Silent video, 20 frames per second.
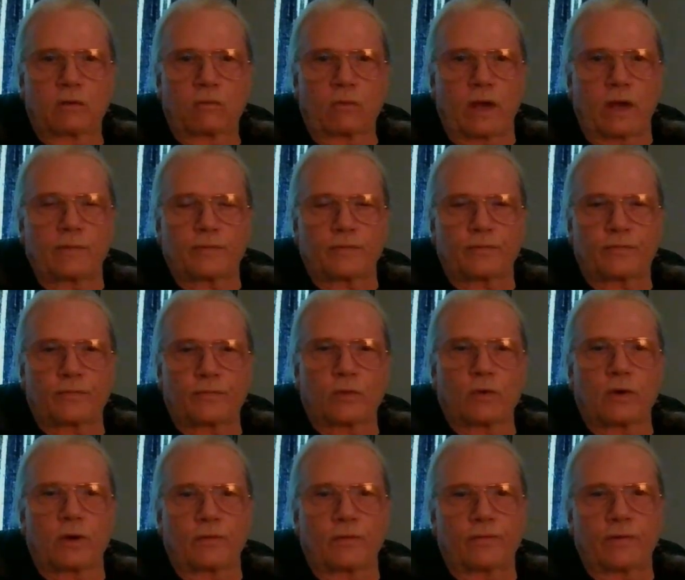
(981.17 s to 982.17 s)
right
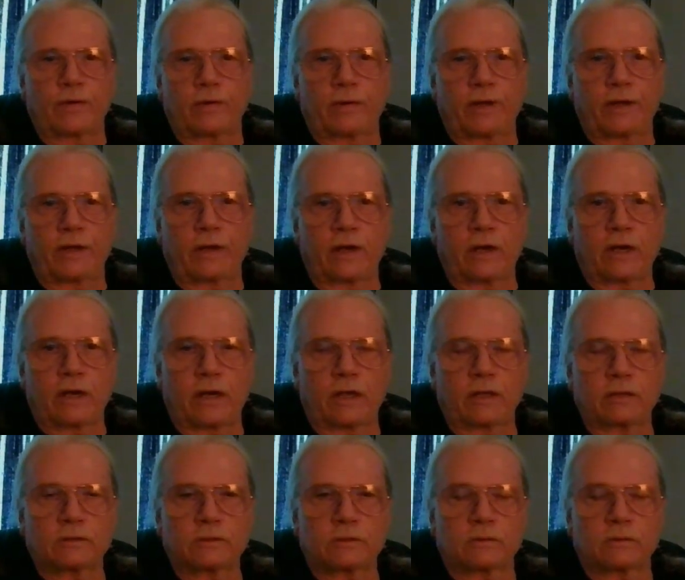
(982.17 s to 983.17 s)
before our very
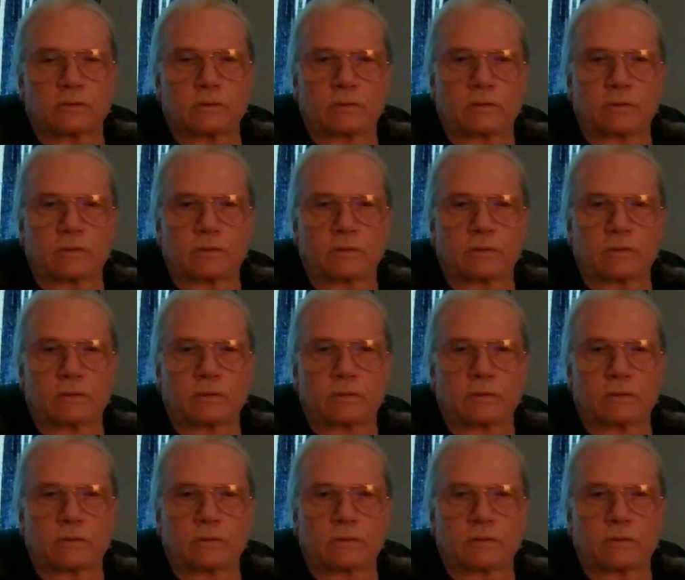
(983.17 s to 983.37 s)
eyes.